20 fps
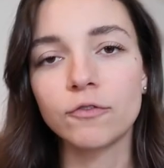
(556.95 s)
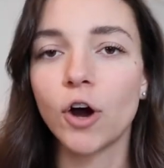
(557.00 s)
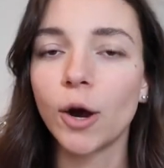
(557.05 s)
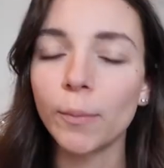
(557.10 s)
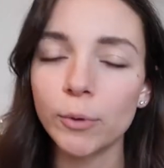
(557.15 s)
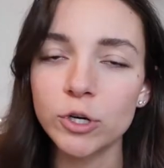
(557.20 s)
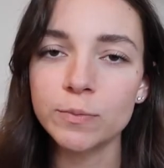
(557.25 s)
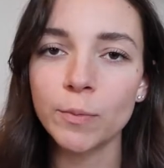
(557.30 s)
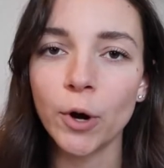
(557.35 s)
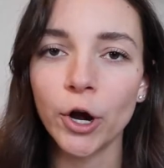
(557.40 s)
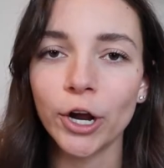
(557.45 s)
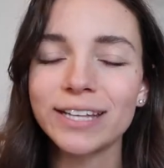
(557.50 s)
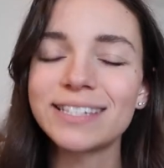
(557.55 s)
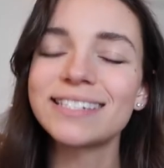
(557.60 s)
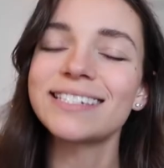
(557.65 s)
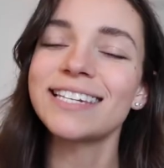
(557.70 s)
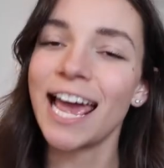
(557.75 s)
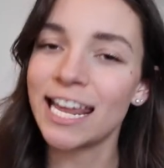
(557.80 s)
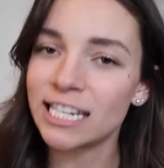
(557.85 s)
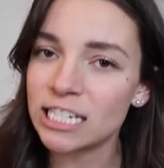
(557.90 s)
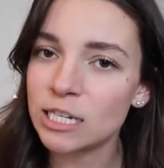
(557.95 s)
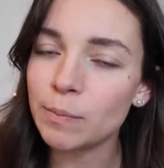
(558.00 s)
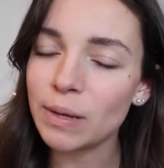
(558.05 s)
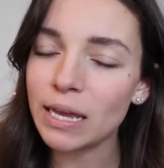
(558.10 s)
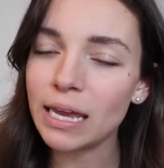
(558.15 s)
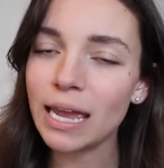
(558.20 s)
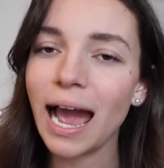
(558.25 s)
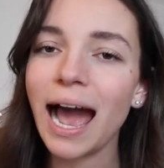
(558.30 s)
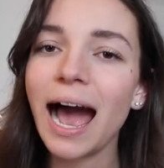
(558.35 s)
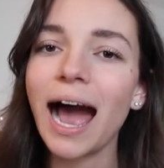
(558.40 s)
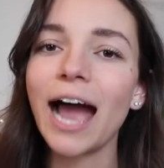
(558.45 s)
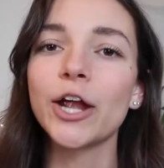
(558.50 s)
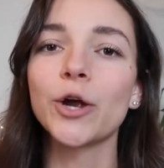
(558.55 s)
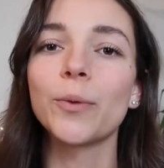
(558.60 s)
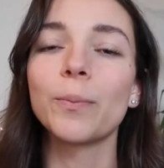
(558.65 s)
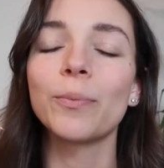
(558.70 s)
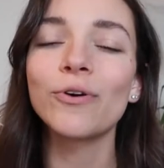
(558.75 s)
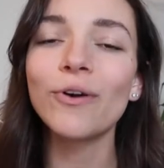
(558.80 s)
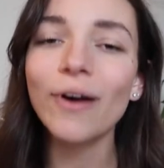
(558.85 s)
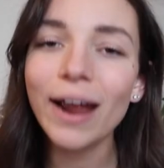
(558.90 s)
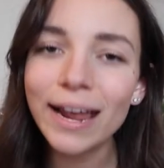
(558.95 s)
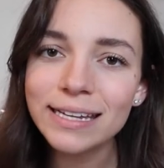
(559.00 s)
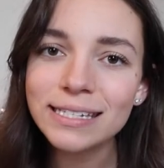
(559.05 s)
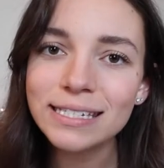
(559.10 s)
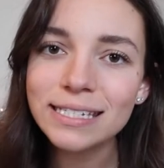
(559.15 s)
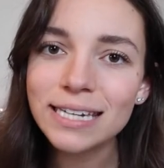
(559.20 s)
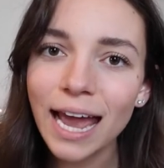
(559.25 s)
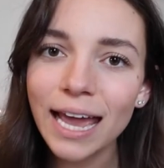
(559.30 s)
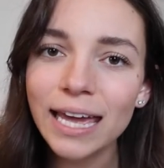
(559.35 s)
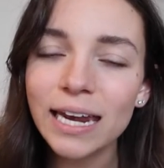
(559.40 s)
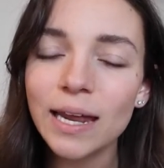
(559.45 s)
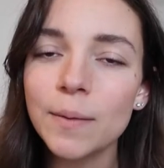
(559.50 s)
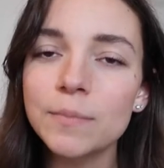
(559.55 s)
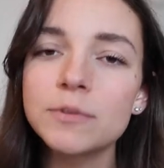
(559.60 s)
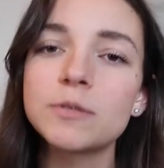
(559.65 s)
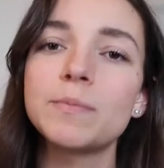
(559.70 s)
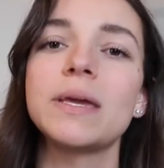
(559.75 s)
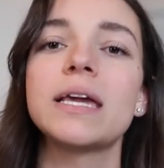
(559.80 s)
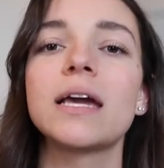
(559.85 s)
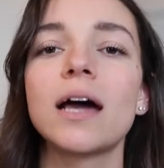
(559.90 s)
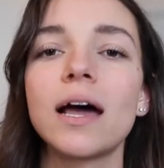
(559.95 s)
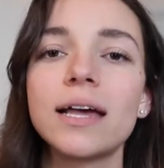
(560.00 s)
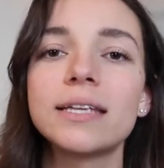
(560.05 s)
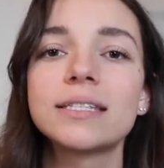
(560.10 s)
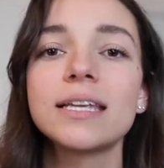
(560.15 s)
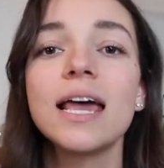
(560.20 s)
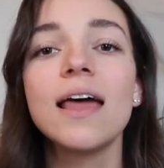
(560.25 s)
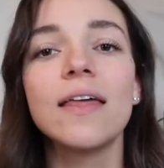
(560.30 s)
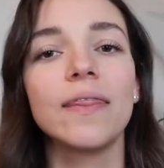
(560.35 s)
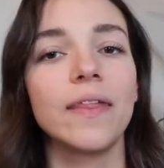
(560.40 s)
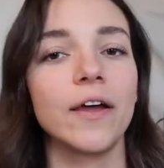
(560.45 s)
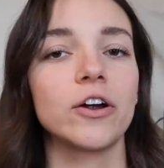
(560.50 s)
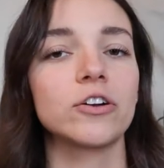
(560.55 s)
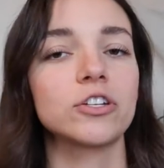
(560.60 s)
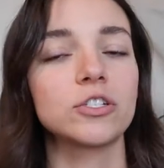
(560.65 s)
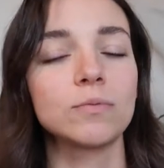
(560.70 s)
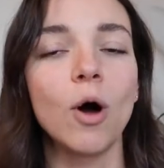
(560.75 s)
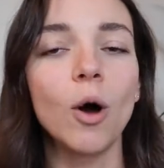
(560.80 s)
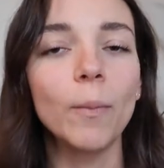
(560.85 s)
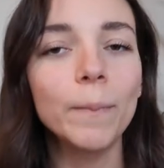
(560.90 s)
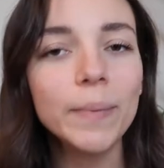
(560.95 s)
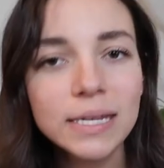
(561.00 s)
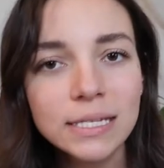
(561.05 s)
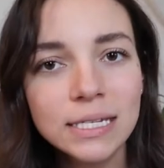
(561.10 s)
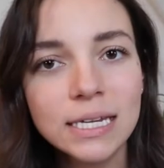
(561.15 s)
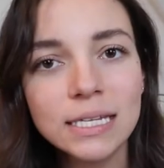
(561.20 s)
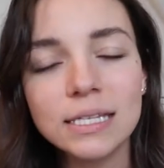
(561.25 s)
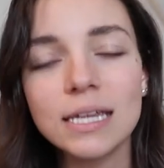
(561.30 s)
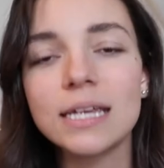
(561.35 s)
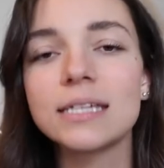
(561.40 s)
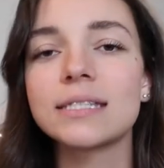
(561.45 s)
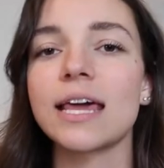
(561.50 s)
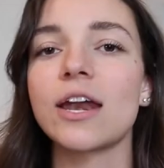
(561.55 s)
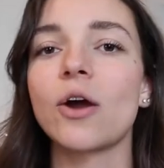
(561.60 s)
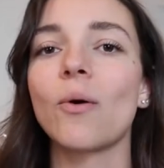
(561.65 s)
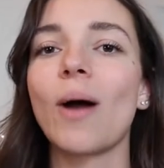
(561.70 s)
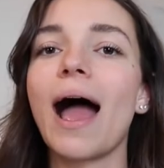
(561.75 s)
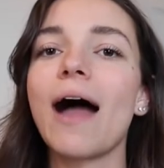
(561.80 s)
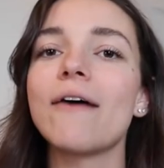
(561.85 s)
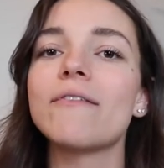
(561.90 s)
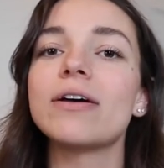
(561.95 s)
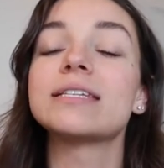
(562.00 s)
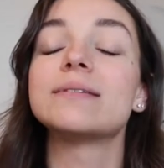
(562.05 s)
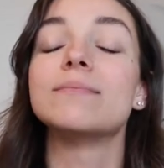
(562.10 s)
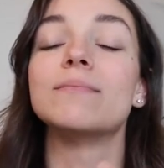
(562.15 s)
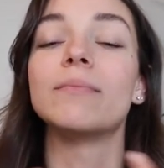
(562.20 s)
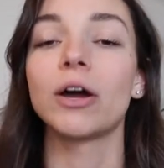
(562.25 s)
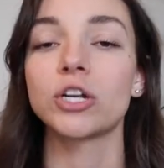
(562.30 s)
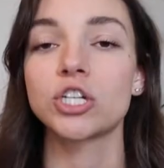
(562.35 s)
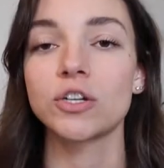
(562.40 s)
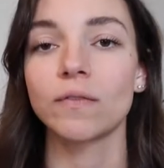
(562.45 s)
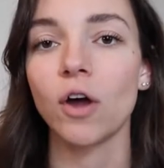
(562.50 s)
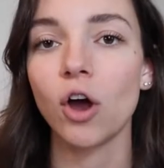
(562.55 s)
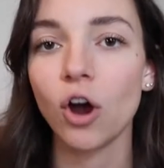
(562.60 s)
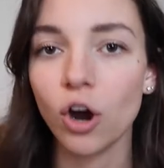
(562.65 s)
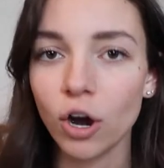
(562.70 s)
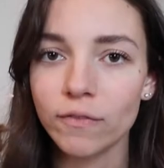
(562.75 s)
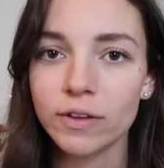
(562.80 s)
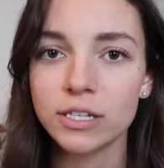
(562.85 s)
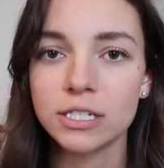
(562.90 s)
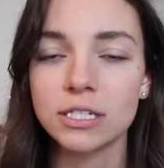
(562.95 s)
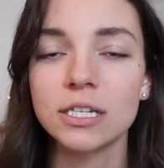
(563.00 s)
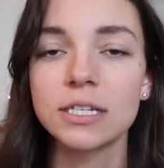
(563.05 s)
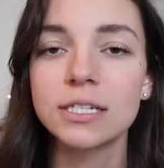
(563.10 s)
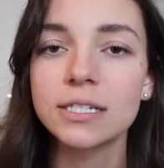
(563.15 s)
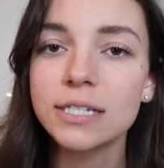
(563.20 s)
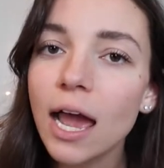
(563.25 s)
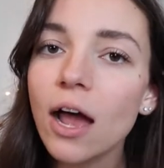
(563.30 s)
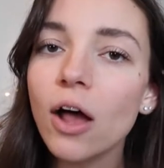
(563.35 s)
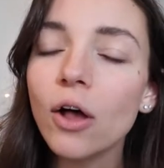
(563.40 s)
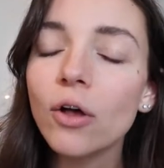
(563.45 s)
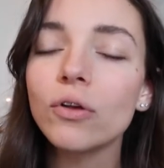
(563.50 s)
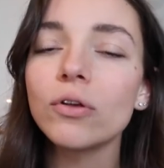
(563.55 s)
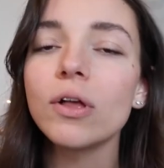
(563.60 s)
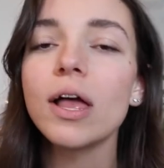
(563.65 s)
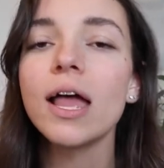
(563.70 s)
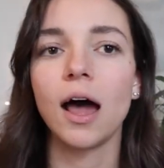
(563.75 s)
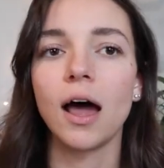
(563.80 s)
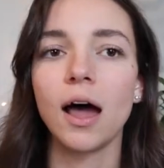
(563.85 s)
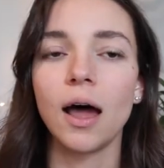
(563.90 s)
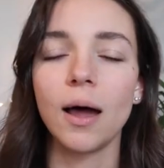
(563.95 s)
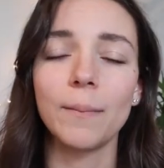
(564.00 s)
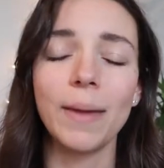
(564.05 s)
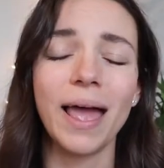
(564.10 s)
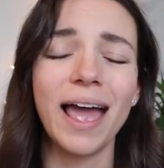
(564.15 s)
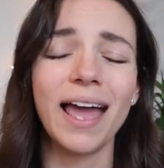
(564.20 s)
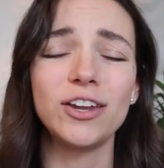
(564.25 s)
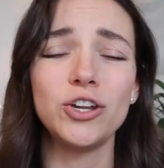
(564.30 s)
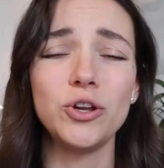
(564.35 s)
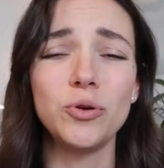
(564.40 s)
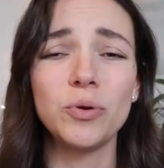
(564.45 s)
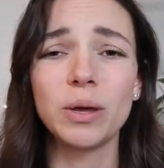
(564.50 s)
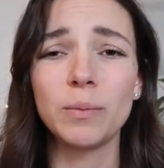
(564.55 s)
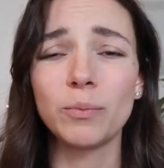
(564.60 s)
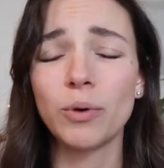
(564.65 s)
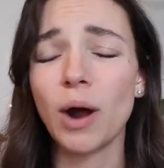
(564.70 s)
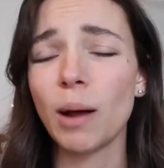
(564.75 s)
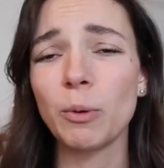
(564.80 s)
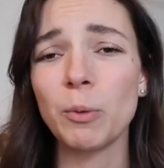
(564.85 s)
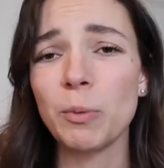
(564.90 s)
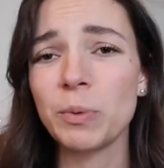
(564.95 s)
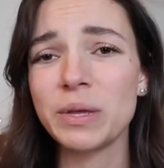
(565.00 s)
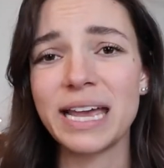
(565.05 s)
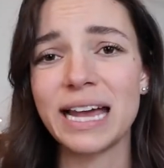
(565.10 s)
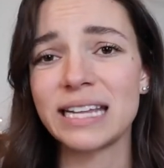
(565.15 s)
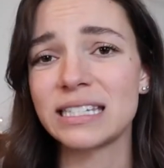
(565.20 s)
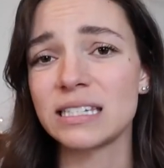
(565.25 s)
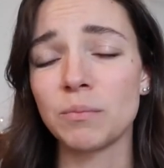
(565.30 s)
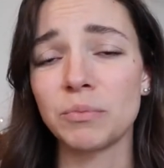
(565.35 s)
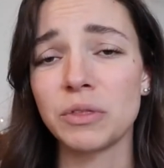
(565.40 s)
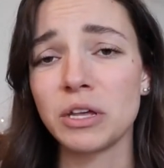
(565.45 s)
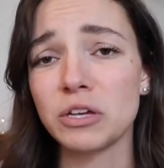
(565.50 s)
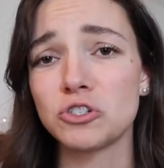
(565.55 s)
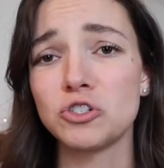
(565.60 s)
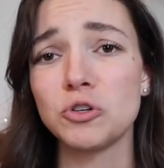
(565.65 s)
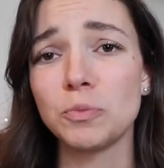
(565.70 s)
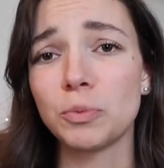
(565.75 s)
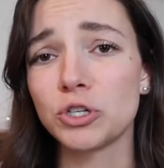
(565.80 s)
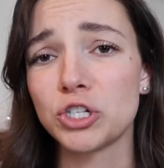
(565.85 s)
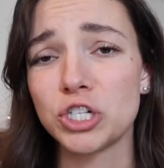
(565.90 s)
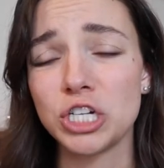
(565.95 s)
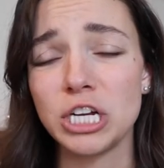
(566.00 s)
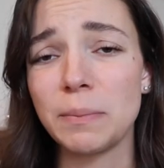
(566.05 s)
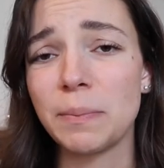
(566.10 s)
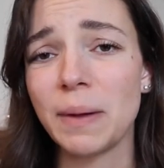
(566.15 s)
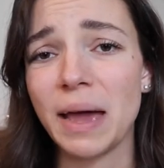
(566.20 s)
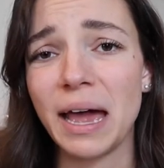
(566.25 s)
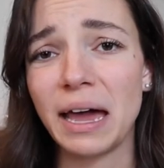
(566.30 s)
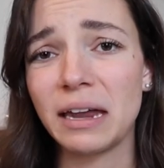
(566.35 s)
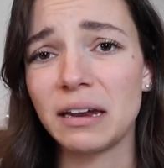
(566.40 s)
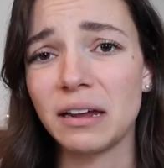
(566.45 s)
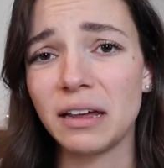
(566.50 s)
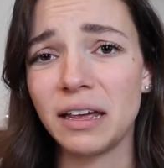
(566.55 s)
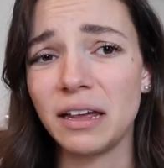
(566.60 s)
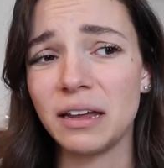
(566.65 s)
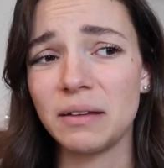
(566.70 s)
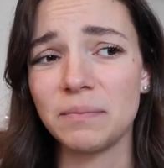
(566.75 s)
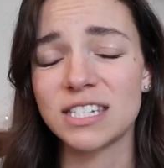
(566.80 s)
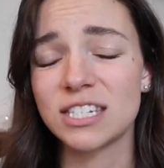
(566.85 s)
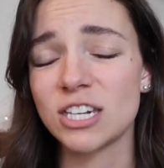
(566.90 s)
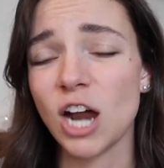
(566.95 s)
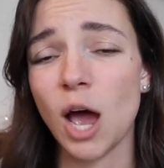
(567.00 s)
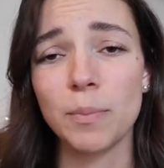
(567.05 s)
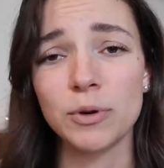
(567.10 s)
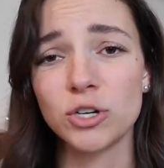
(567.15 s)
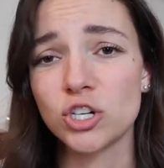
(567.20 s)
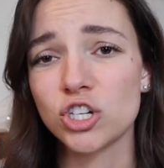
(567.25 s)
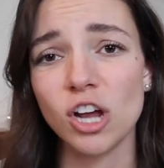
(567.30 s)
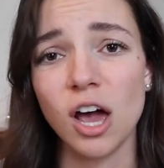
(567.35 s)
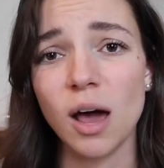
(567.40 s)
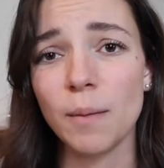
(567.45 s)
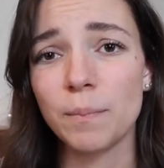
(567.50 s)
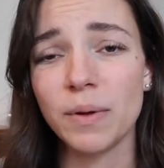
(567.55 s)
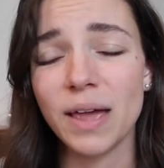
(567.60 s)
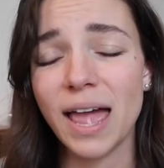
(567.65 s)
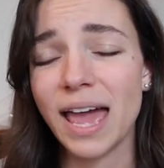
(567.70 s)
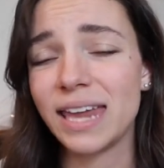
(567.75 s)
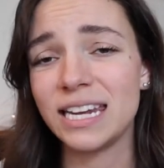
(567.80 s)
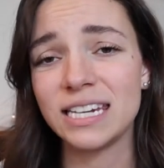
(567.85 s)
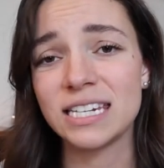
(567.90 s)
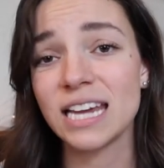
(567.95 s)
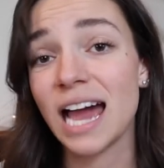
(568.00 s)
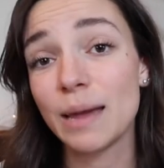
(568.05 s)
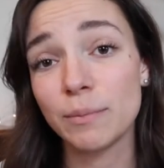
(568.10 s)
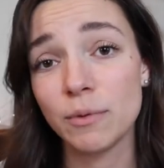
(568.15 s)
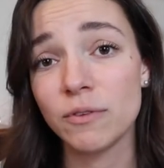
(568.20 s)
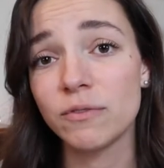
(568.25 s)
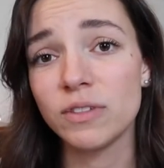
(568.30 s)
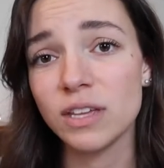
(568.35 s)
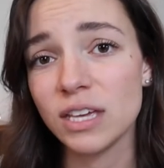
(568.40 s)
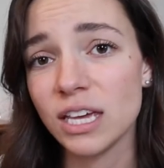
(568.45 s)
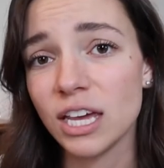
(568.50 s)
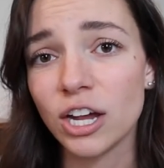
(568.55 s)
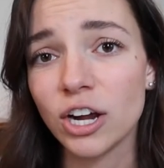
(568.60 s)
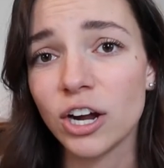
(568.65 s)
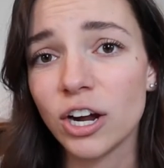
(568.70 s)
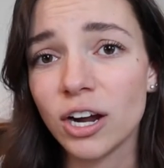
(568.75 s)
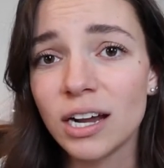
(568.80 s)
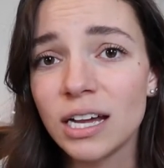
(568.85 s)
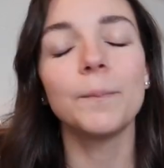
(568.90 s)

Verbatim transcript: Farmers markets tend to be higher priced items because they are small businesses, they don't have as much of a harvest to sell, um, and you can probably get something super cheap at a Stop and Shop any time of the year year.